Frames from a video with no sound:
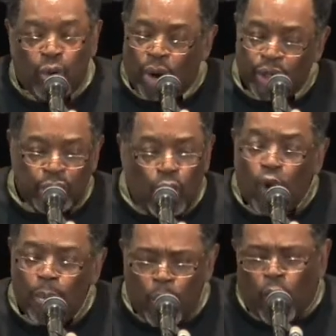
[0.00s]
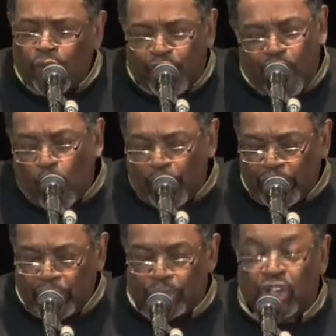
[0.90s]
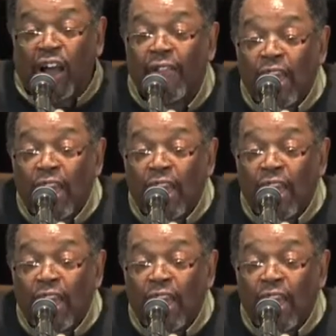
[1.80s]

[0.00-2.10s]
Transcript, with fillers: you are no more foreigners,